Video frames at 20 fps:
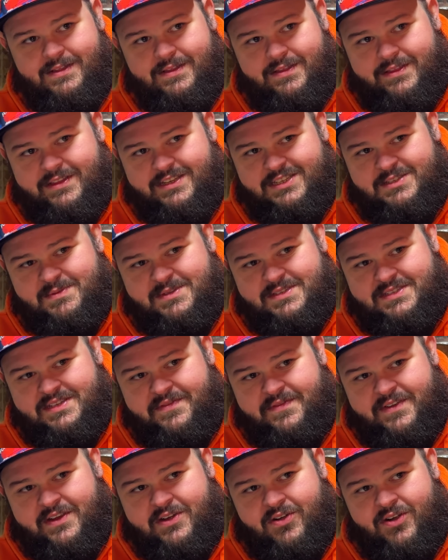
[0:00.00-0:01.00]
This
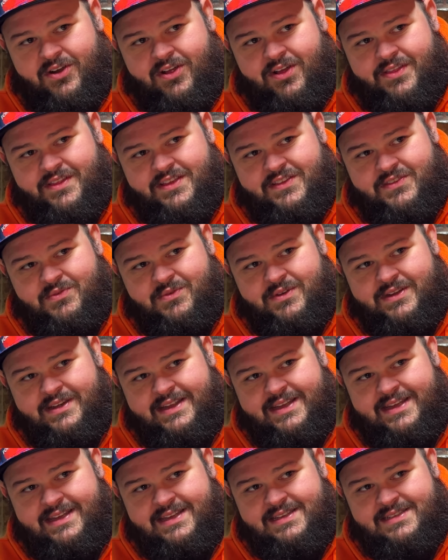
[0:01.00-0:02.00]
specific Craw, this one
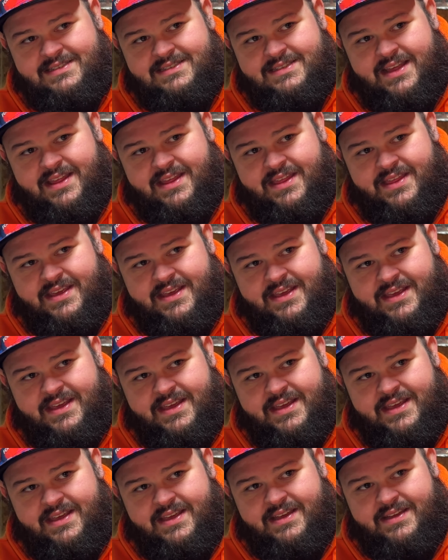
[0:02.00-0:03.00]
is
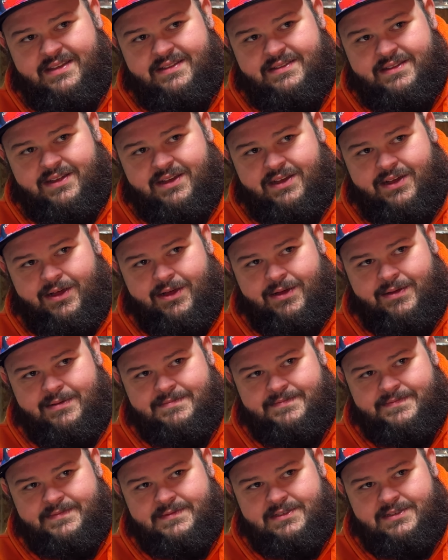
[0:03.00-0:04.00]
the
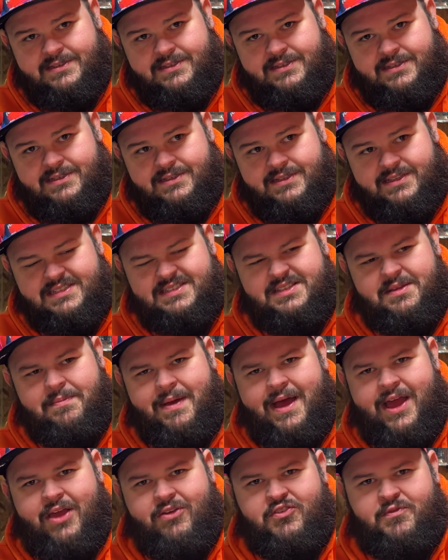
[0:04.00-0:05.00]
BioSpawn
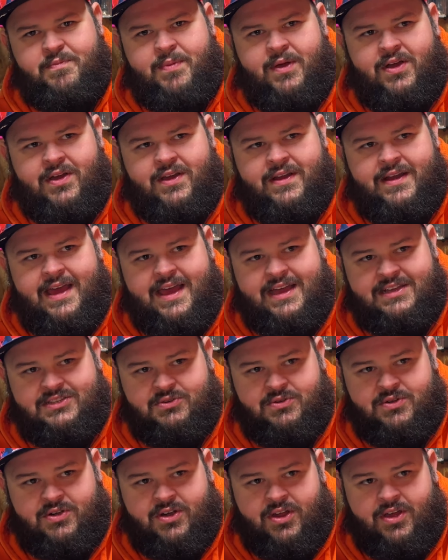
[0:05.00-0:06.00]

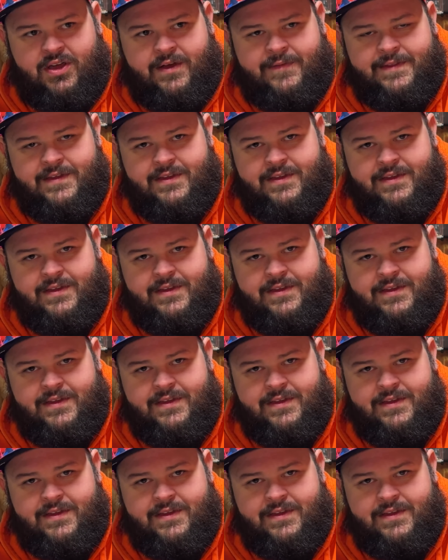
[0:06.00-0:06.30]
Exo Craw.